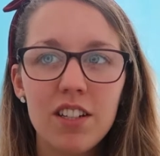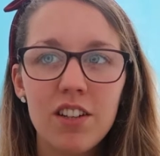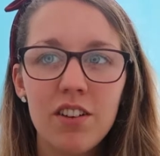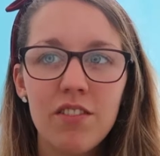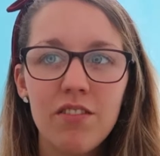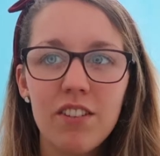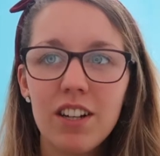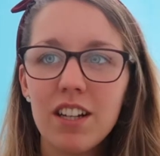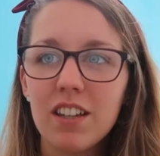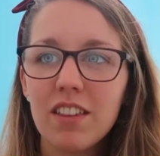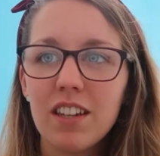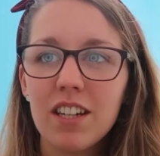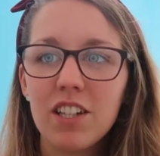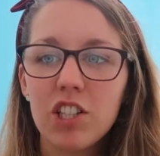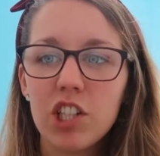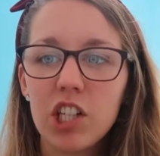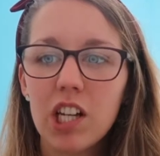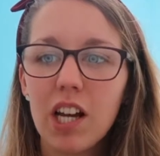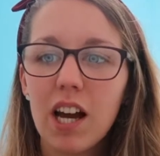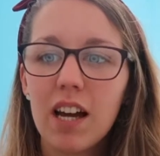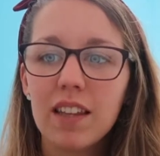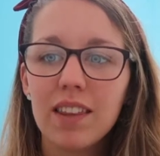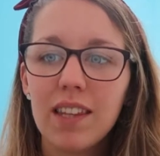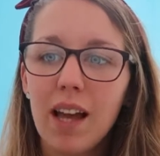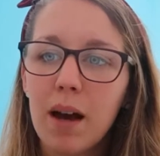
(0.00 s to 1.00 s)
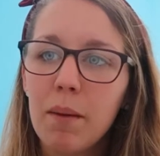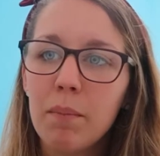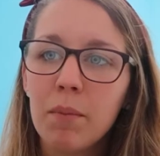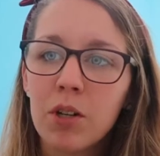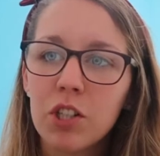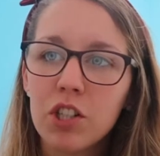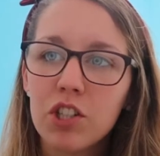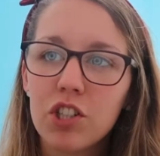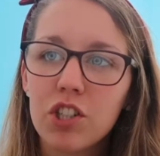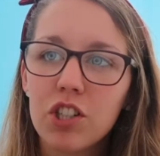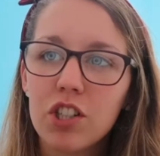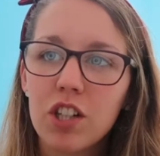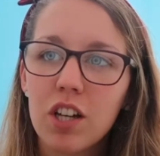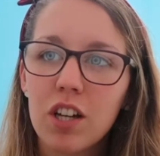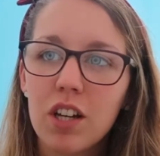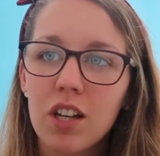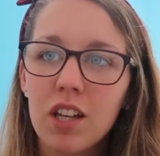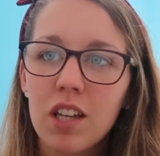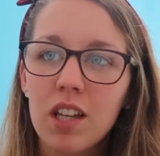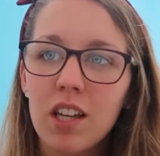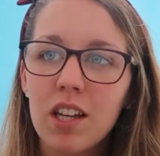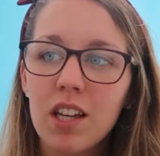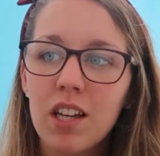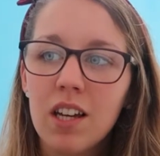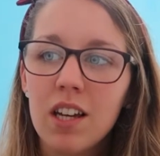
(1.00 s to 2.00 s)
I don't really think she had that much
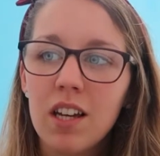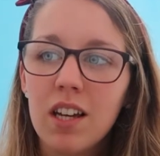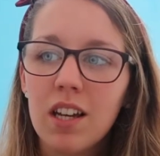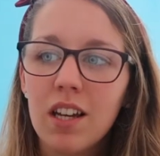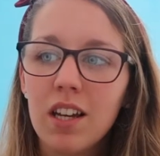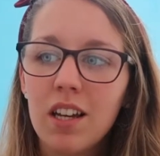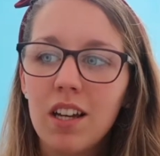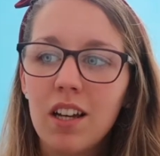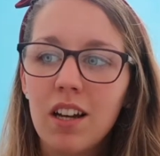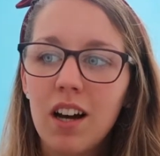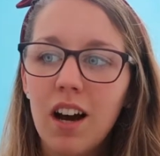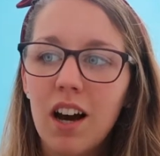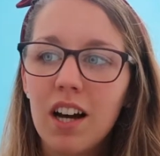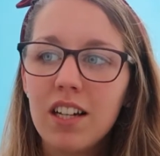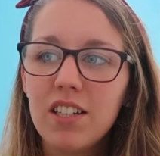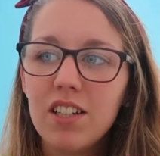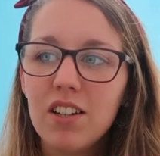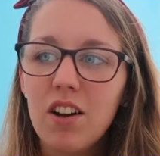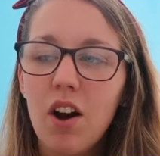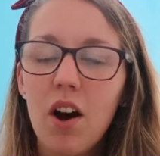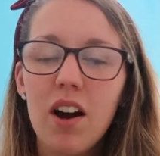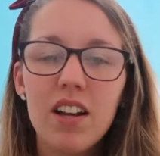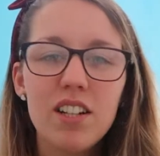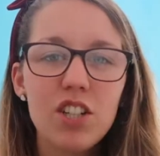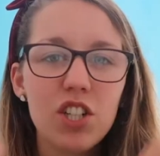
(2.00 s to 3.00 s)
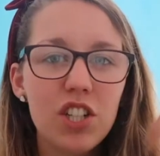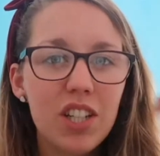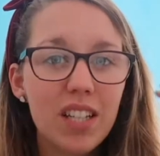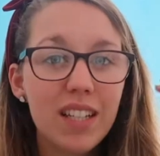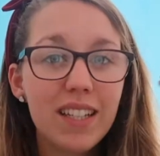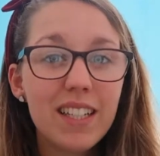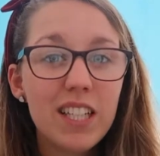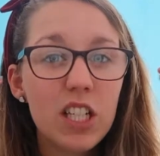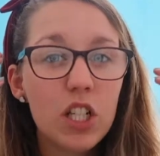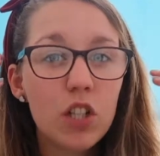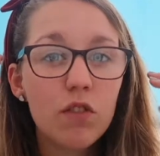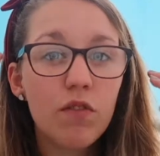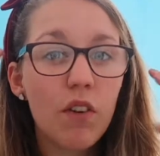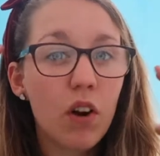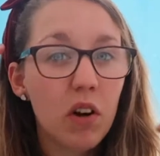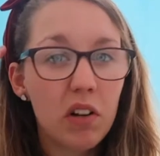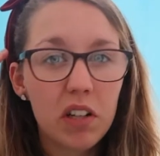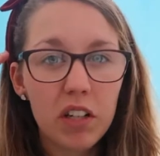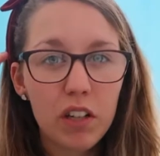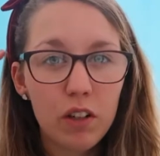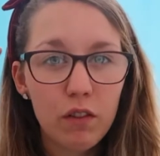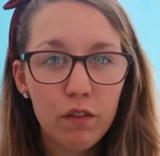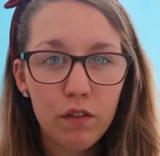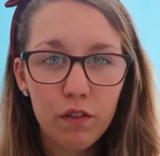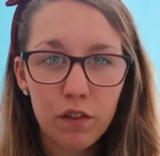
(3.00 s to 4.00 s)
to I don't know, I just think she's
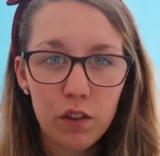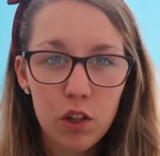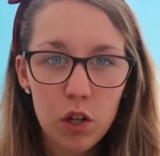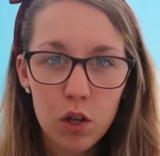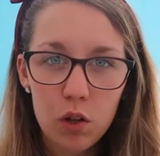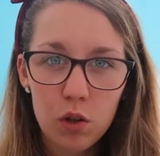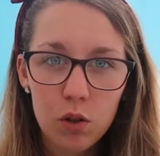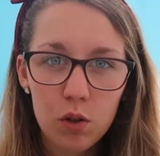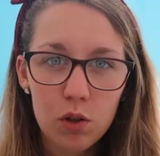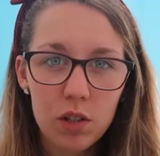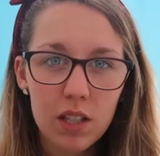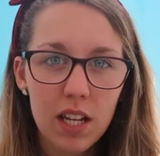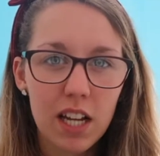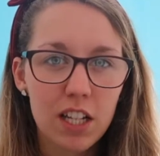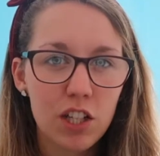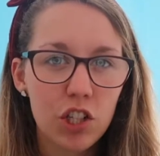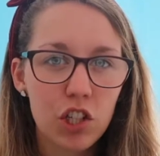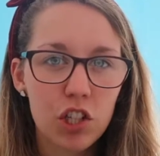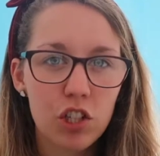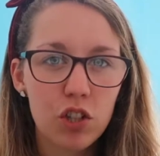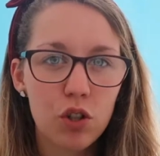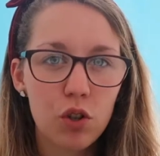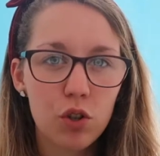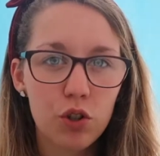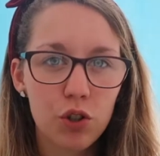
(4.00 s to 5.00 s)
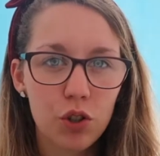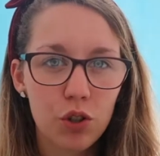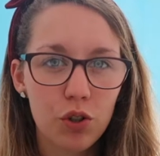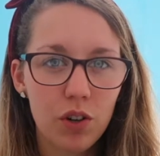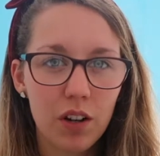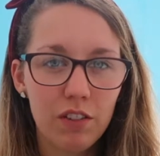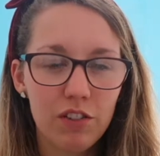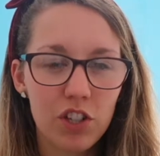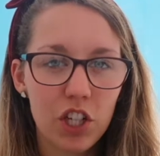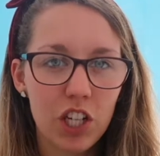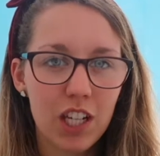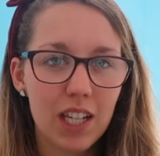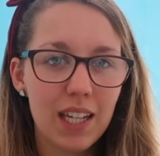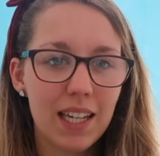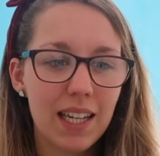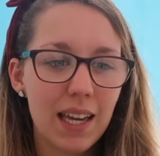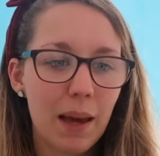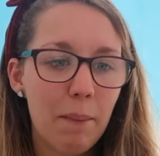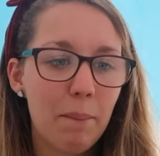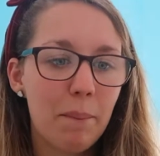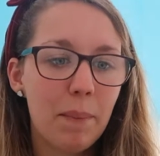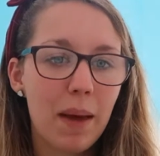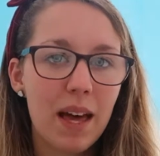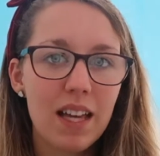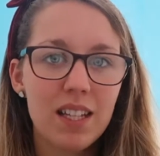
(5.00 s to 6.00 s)
very confused and she's not sure if she can
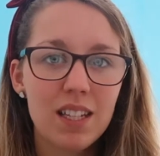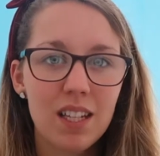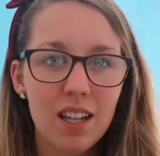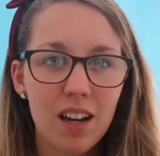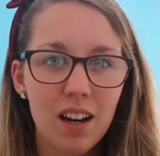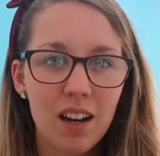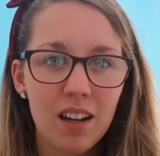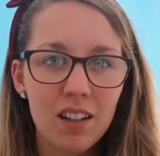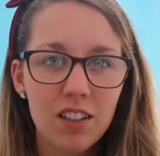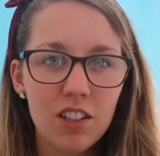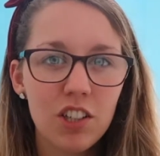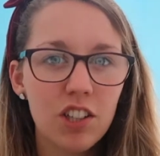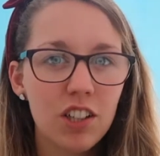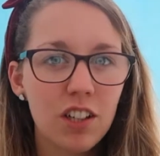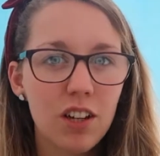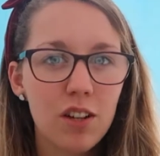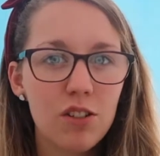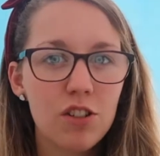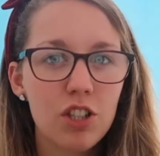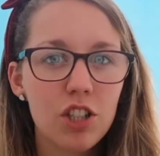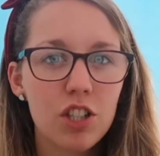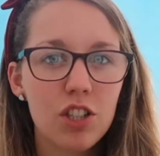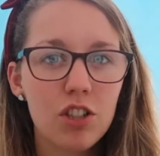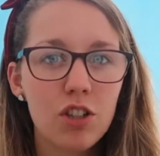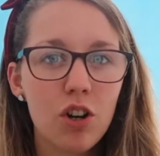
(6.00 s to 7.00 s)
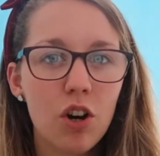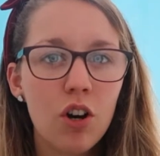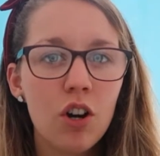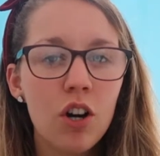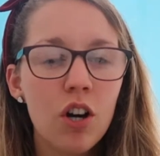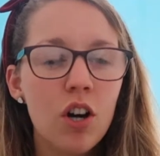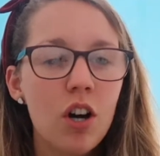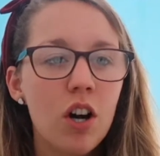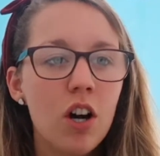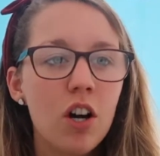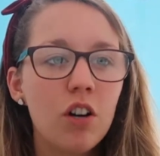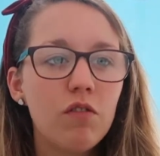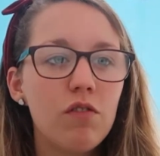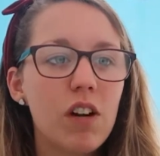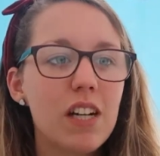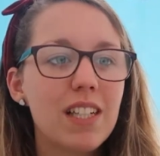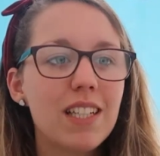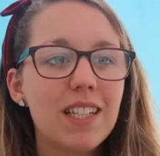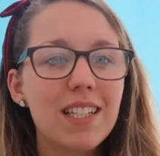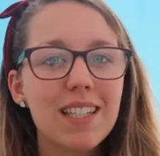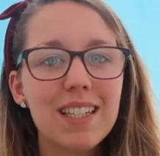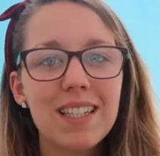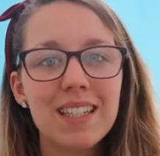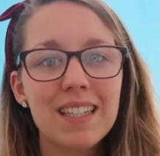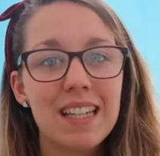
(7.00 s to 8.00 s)
get better. You know, she's not
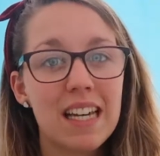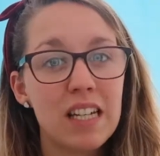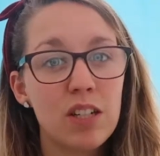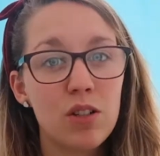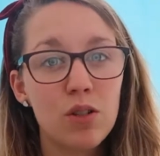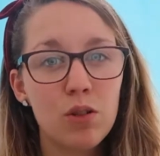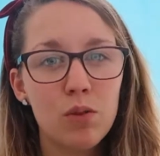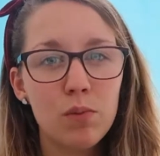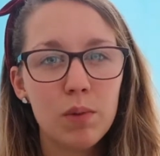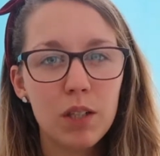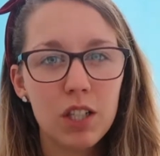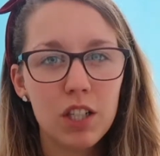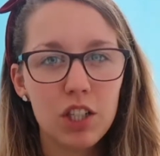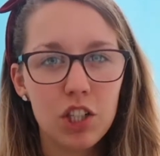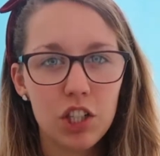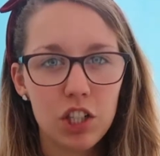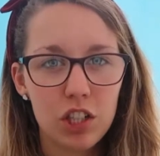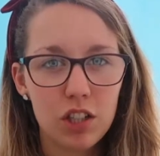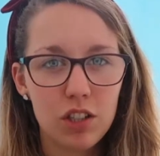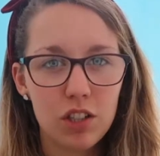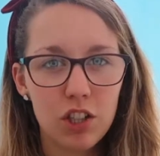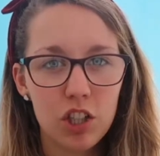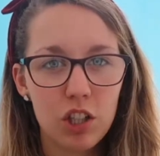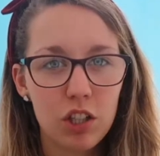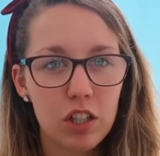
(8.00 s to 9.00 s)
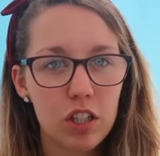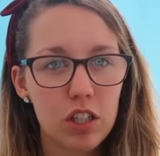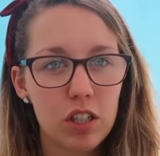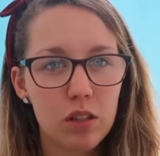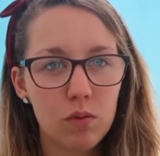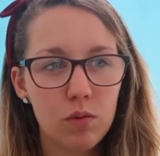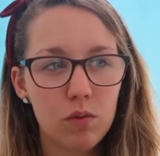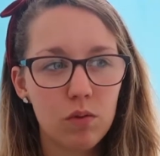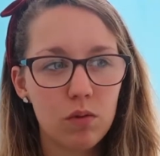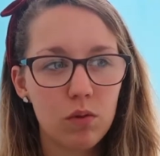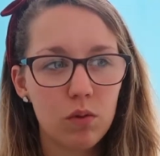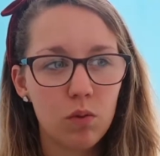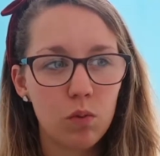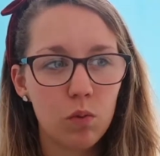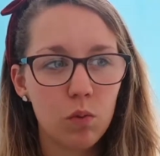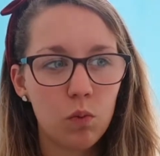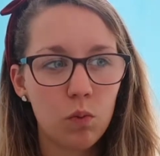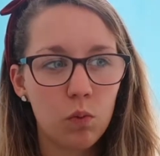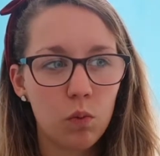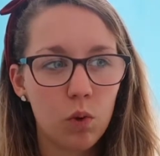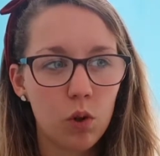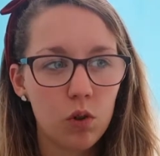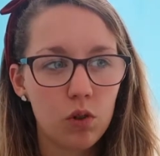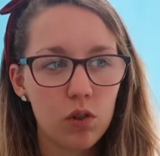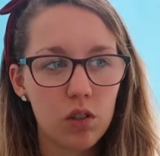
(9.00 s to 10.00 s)
ready to settle because she, do, she doesn't
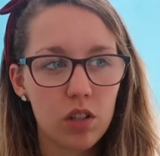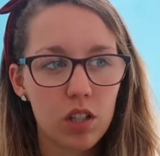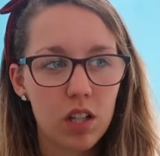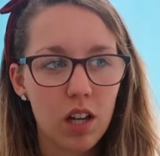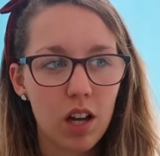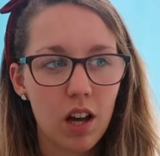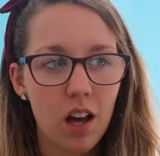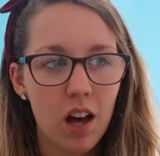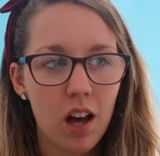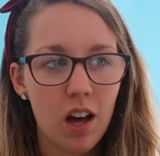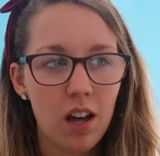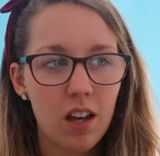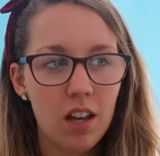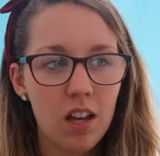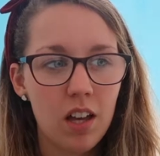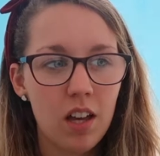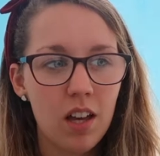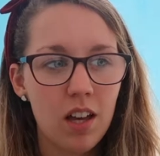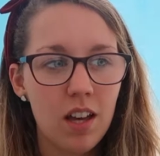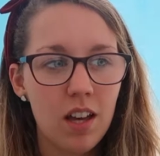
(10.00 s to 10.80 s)
want to